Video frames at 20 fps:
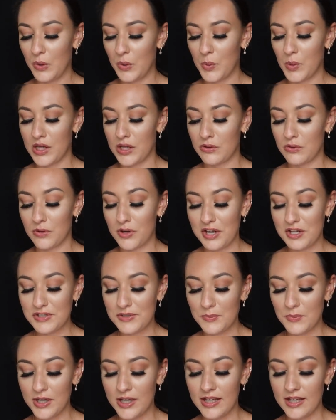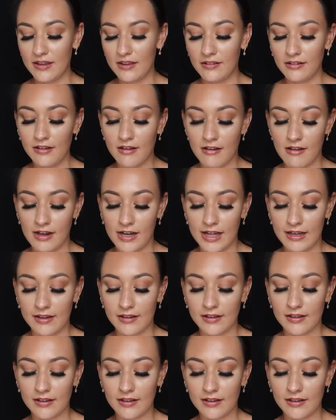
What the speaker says: with rosemary and garlic,